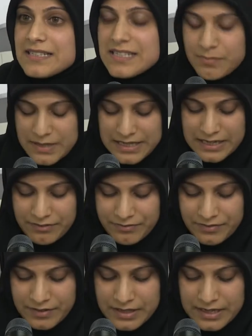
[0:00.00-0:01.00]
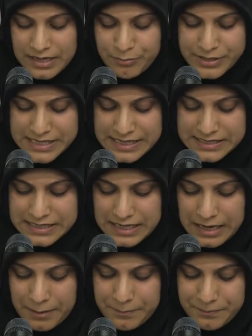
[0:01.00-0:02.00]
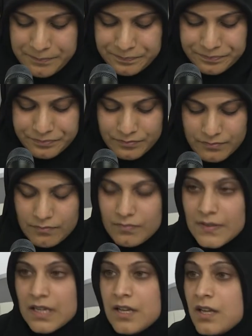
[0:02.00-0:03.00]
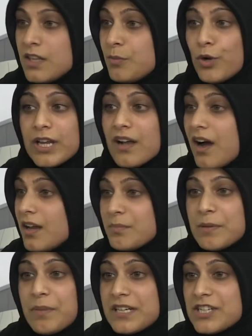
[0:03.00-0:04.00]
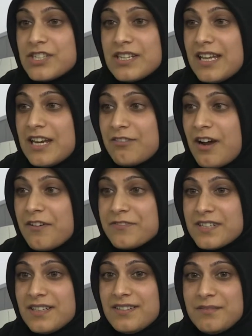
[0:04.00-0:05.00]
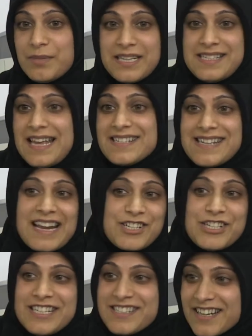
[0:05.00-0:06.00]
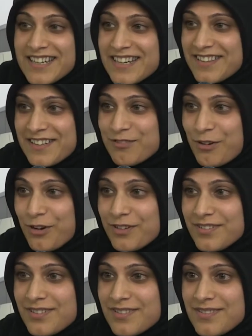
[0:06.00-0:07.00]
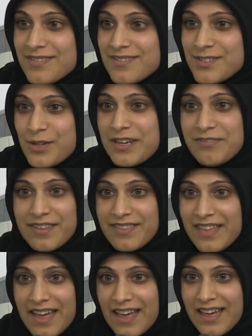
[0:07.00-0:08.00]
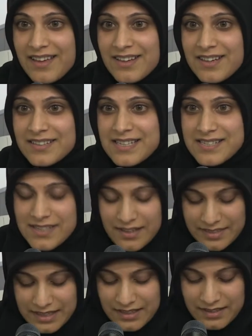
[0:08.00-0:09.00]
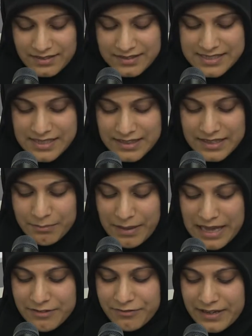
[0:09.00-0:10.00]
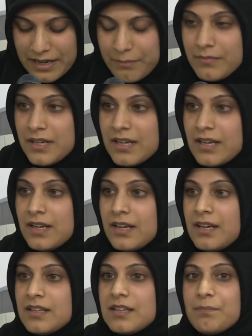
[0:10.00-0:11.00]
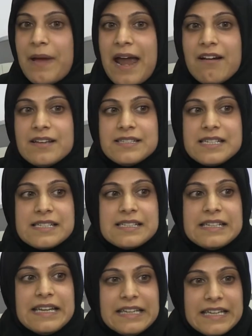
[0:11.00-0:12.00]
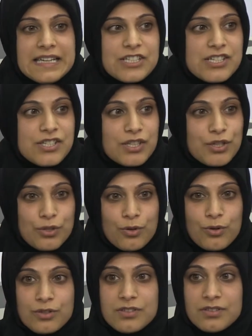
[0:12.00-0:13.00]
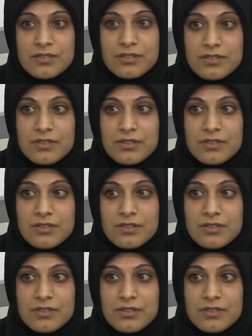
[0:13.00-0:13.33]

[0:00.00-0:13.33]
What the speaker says: to disbelief in protecting him. The boy can't be punished in the hereafter because he hasn't actually done anything wrong. So even there, there's nothing bad for him. The parents' lineage is secured